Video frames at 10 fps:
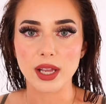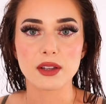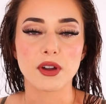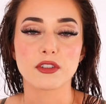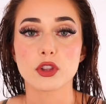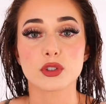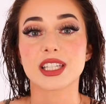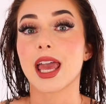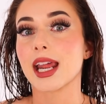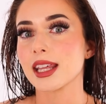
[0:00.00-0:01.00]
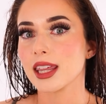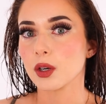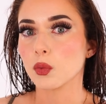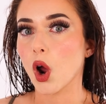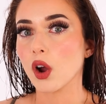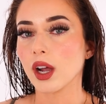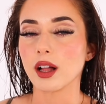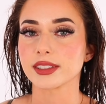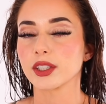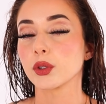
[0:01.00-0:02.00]
And if ever there's anything wrong,
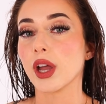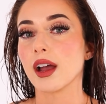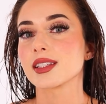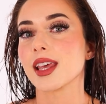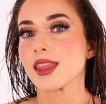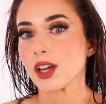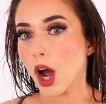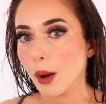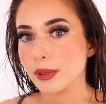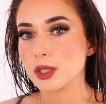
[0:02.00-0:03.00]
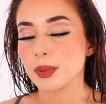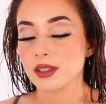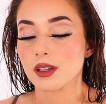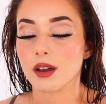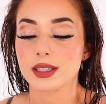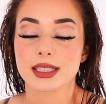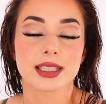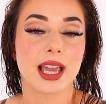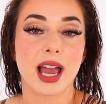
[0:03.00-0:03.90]
I'll tell you guys in the comments because honestly,